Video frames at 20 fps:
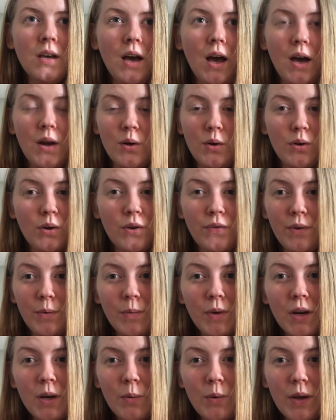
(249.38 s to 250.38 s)
I don't know if I'm
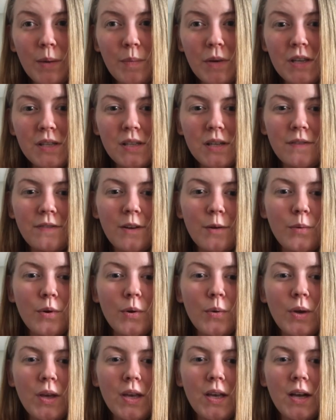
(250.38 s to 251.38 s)
gonna weigh myself
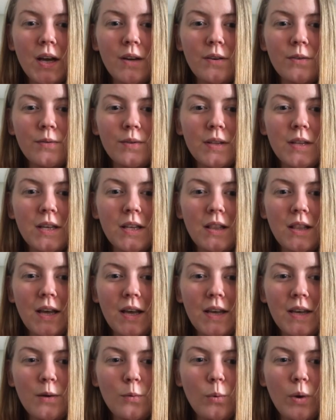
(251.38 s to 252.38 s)
every week. I don't really
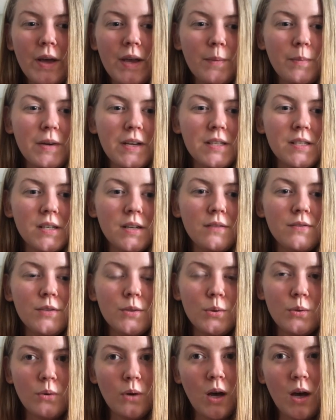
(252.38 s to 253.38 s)
like weighing myself
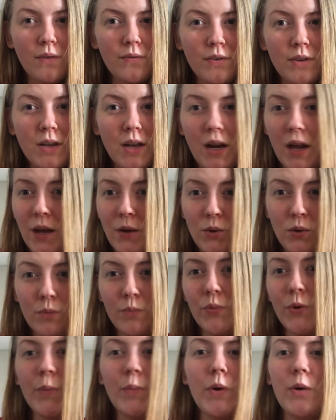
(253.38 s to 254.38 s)
too often, and I don't
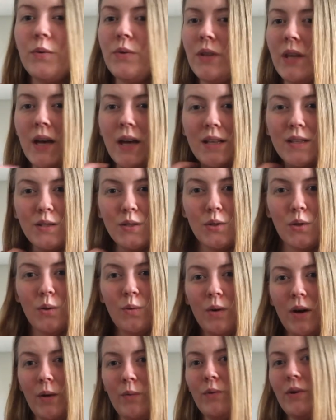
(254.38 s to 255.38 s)
promote that, so
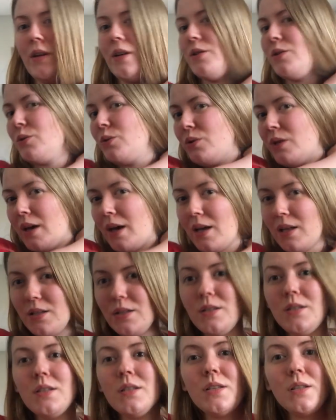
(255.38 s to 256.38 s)
why would I do
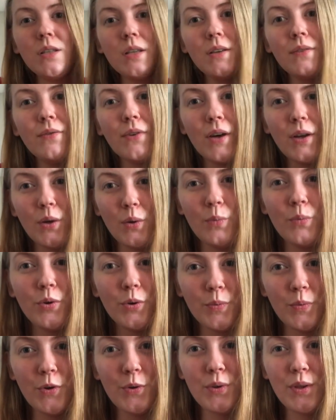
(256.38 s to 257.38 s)
that if I don't
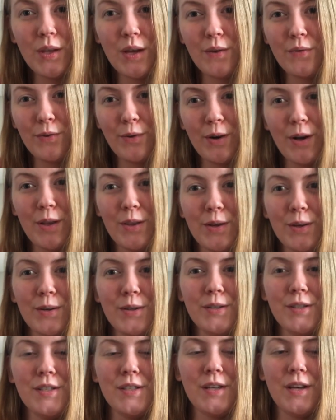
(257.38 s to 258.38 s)
promote that for
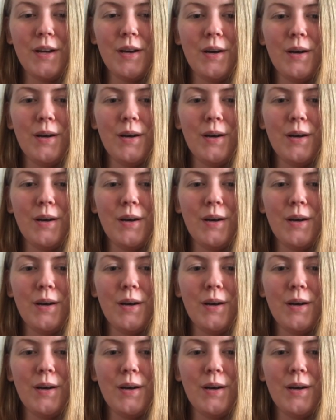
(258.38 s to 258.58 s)
others?